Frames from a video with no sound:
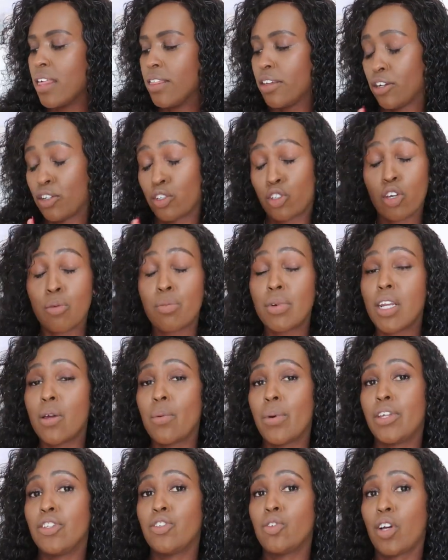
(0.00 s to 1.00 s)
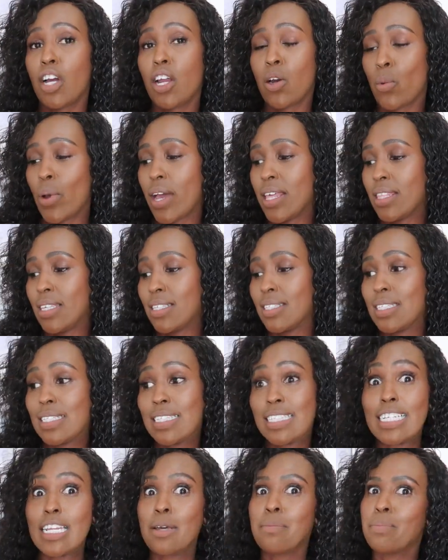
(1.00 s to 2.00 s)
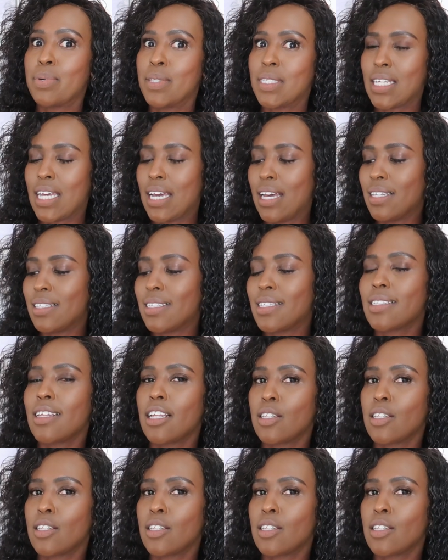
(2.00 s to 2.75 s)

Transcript: There are so many ways you can wear this slip skirts.